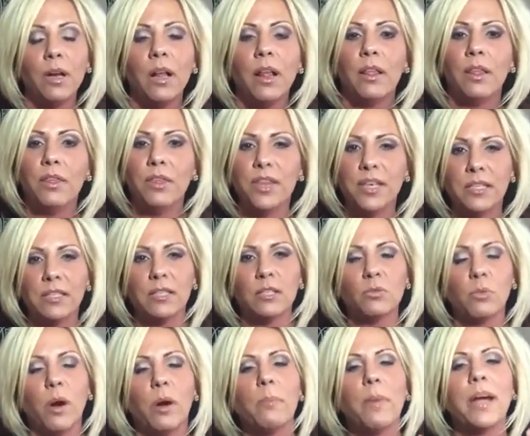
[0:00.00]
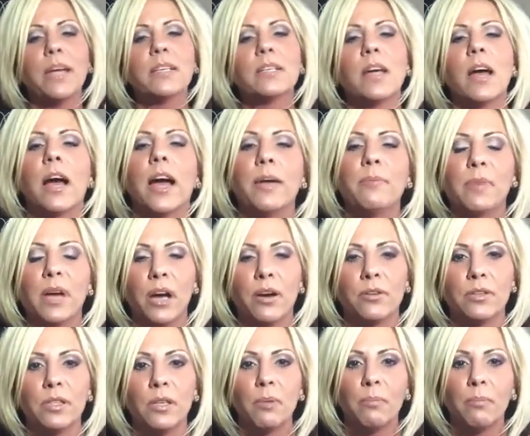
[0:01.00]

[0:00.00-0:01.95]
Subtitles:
This is where my time goes.